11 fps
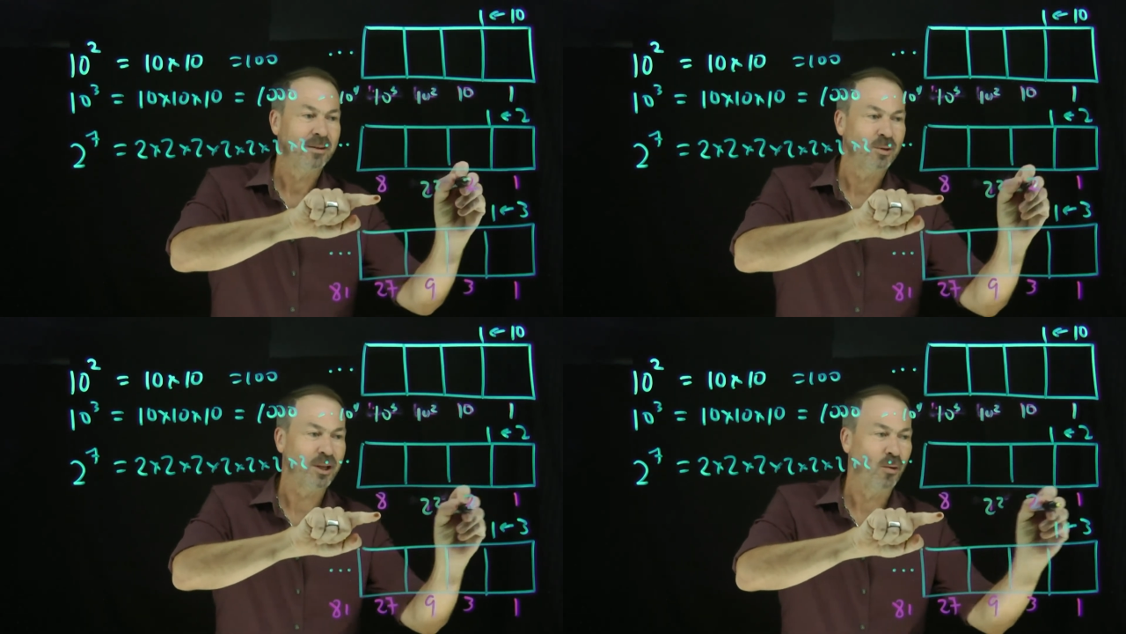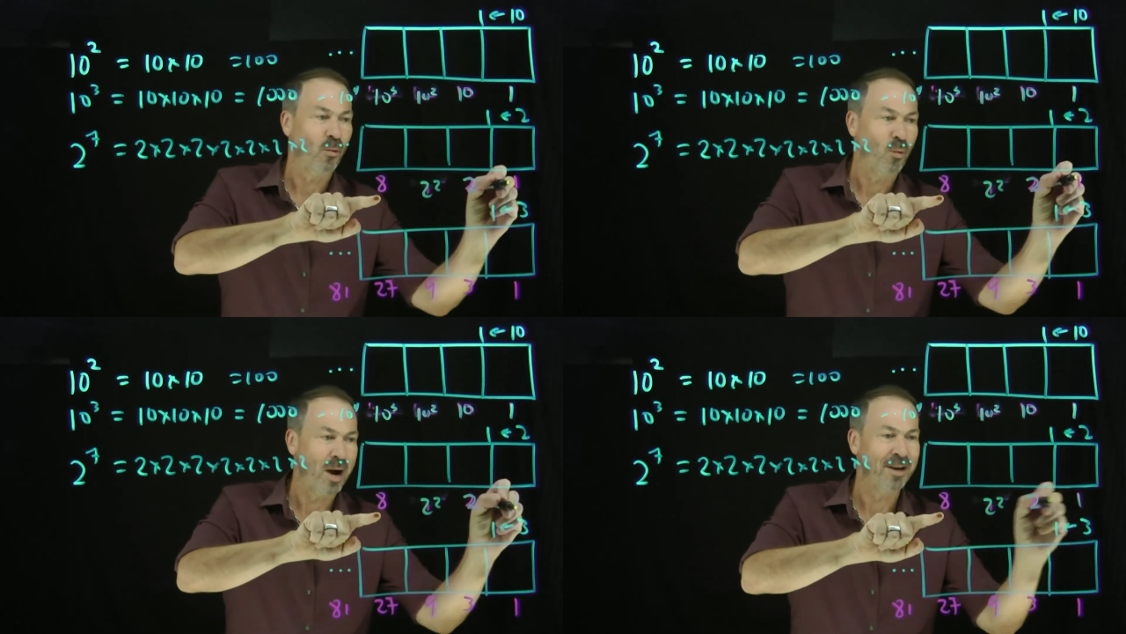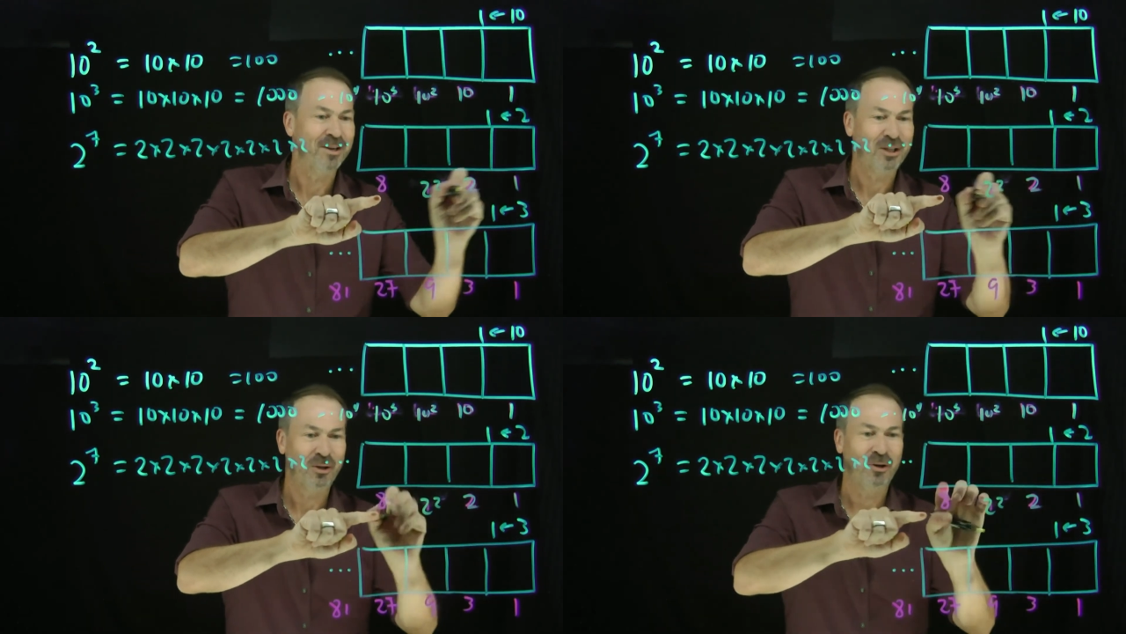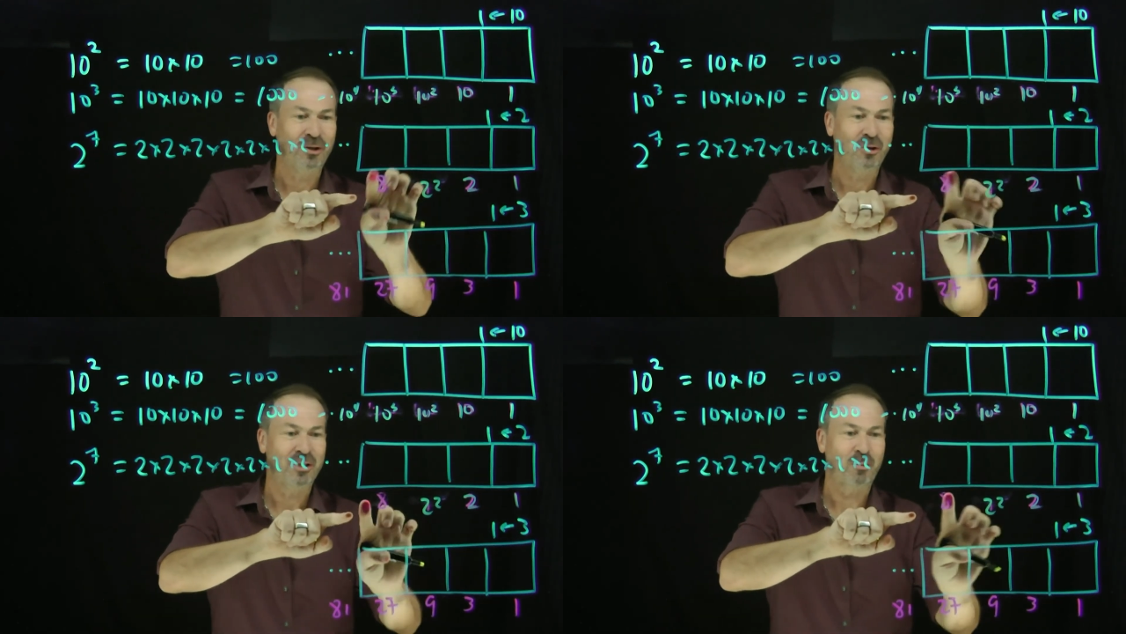So 1, 2,
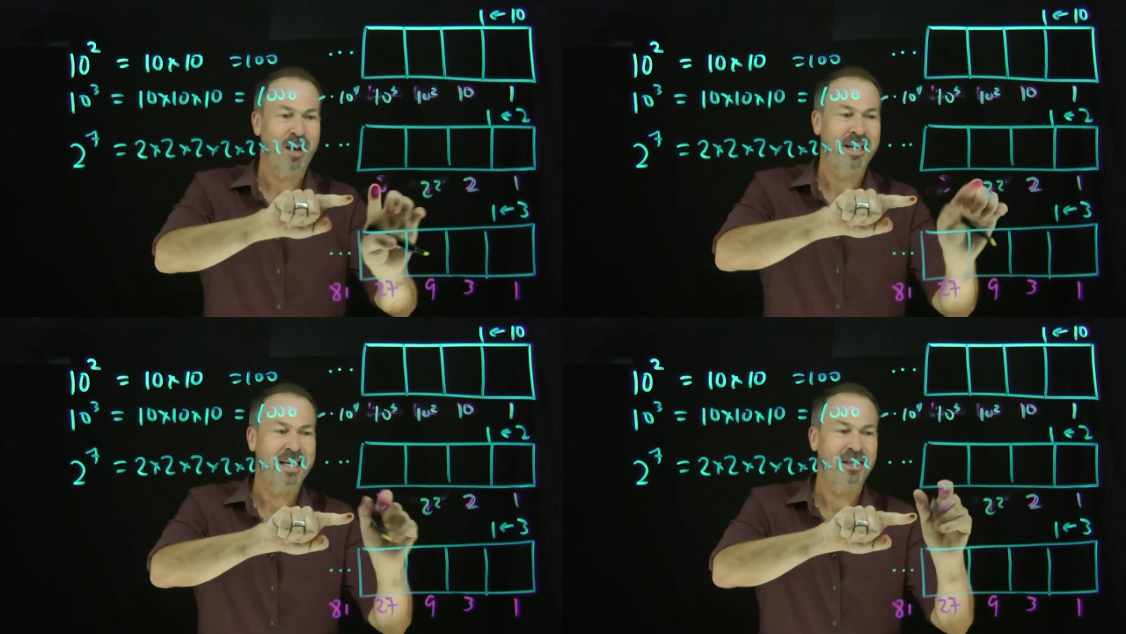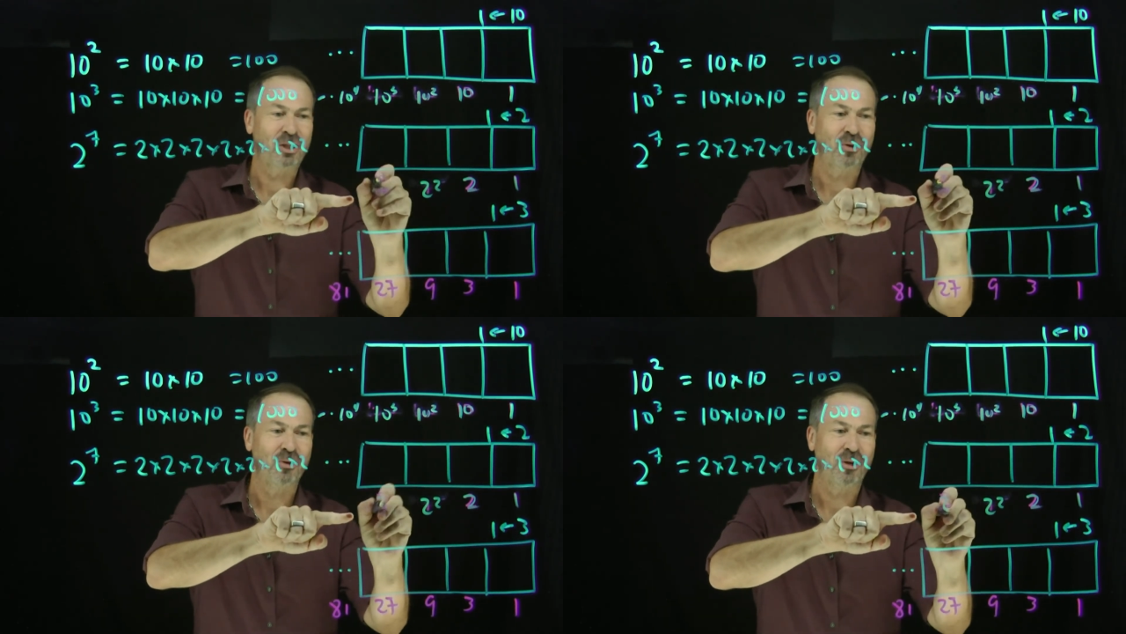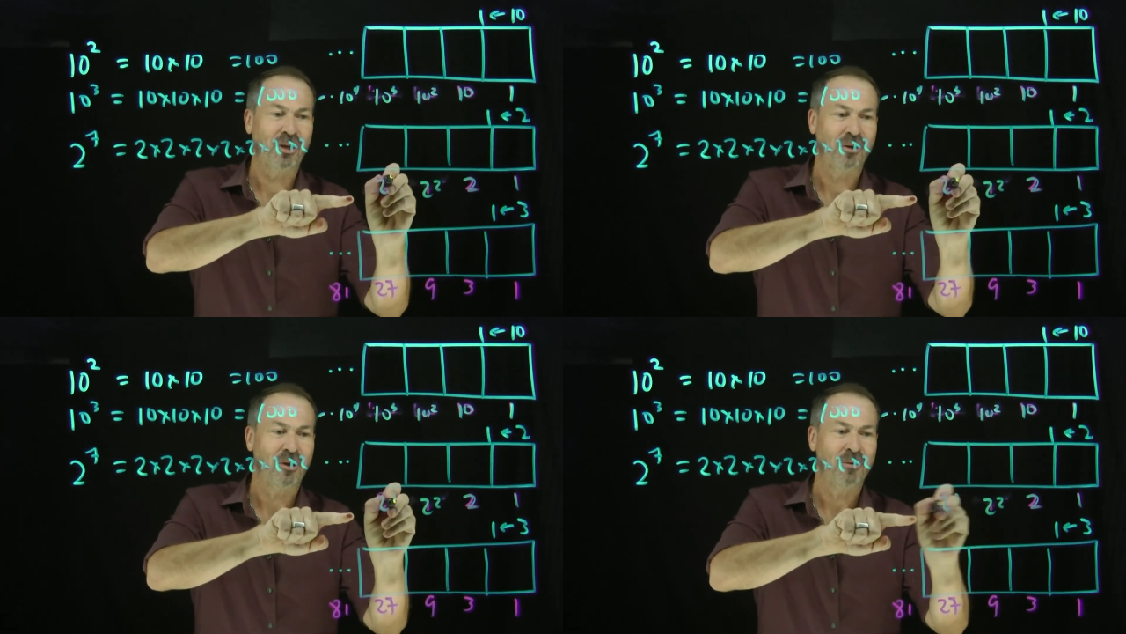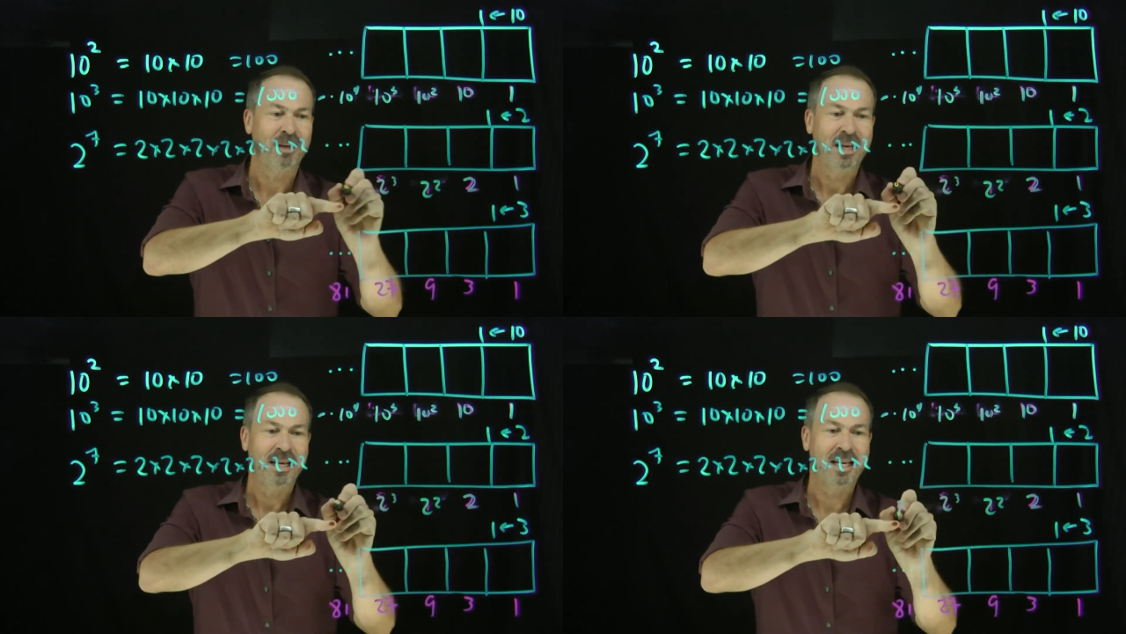2 squared, here's 2 cubed,
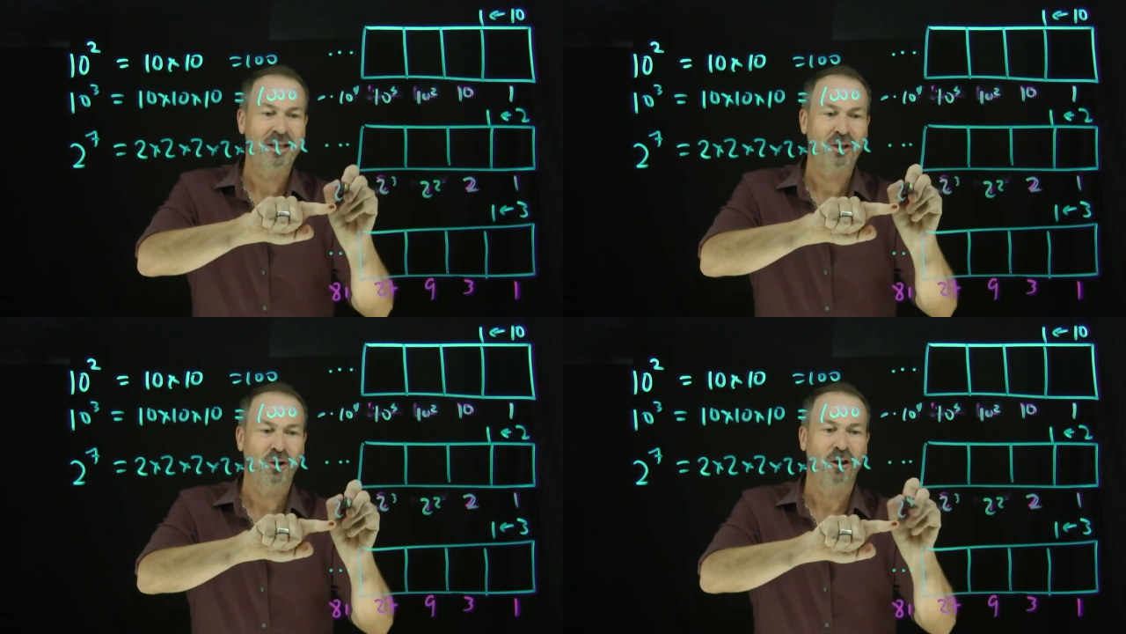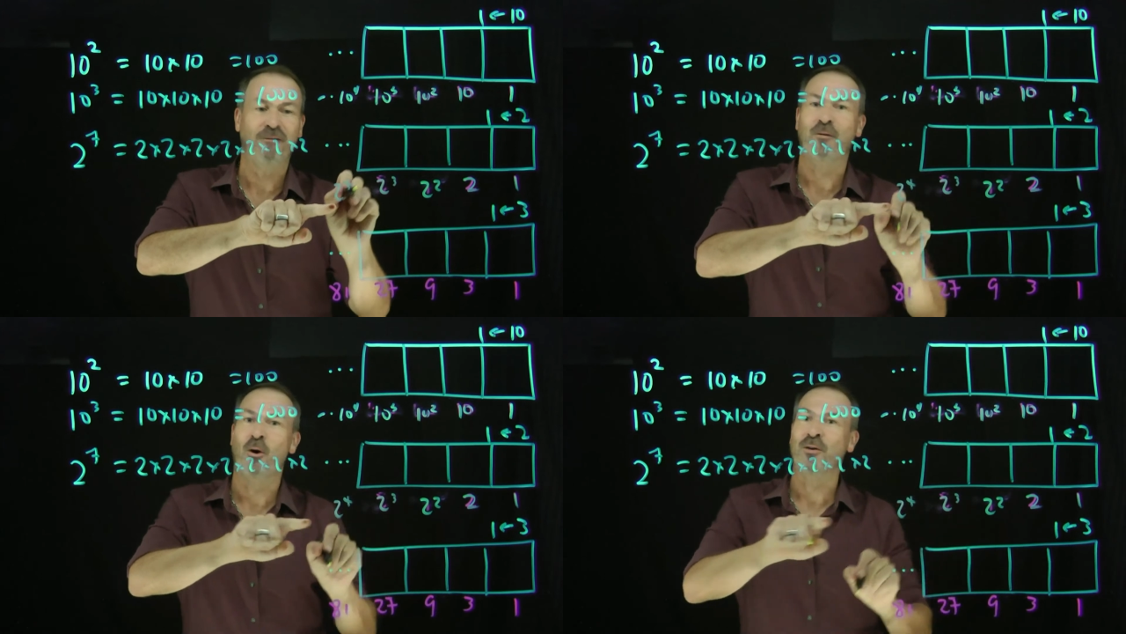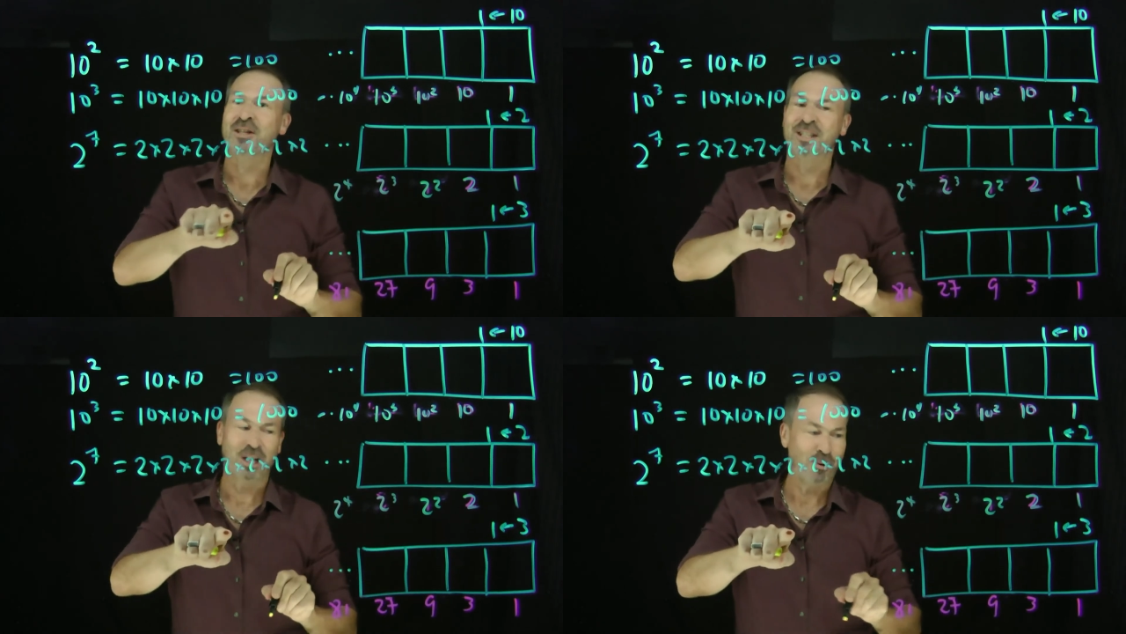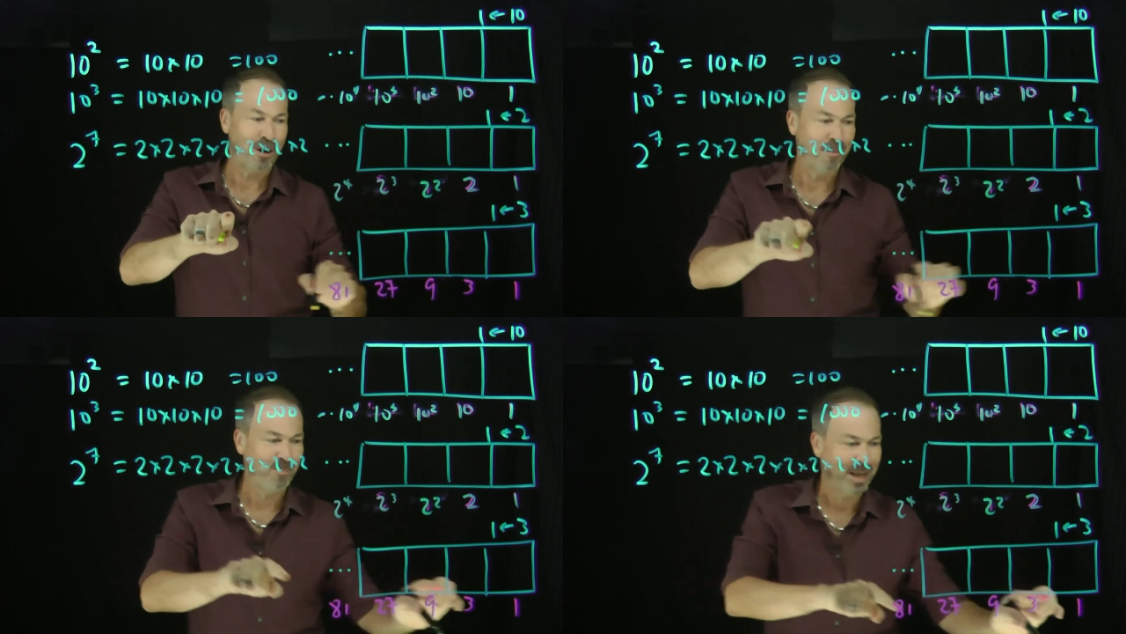here's 2 to the 4th and so
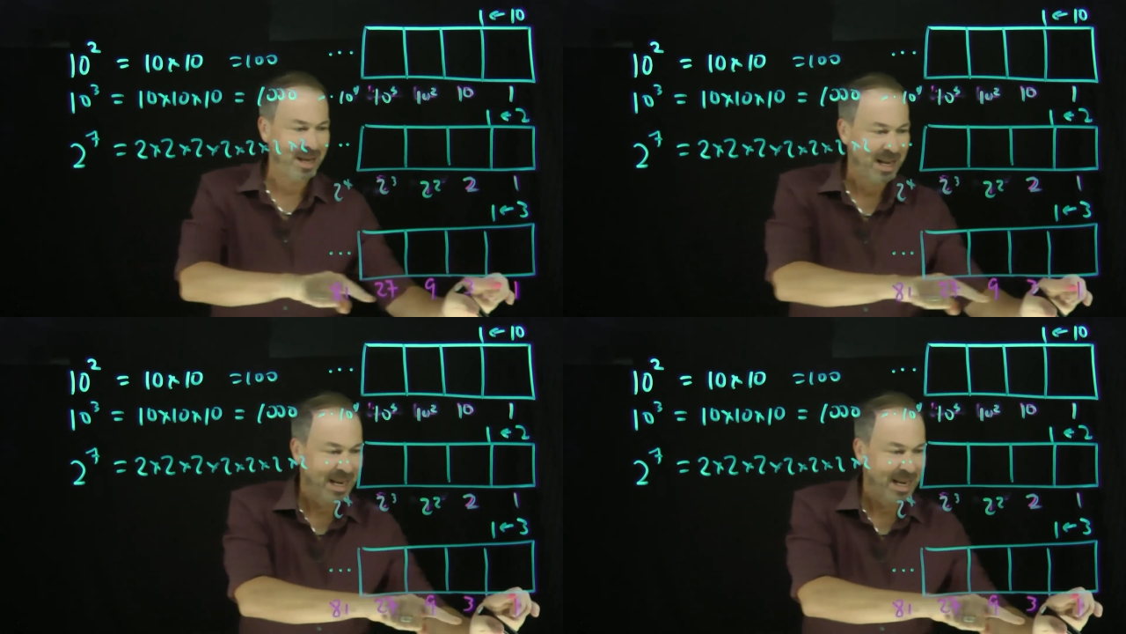on.